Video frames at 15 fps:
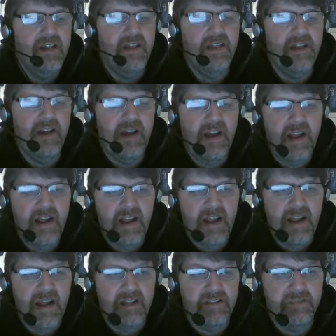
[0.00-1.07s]
they
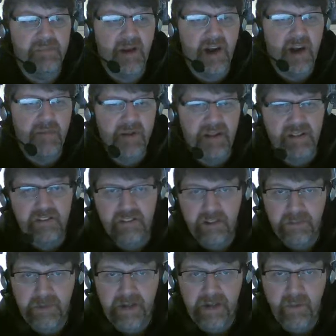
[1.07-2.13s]
inspire me in so
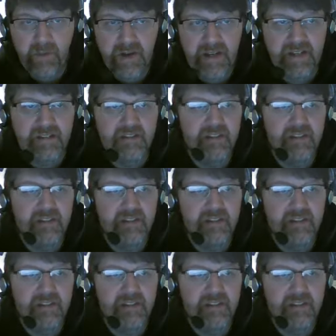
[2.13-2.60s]
many ways,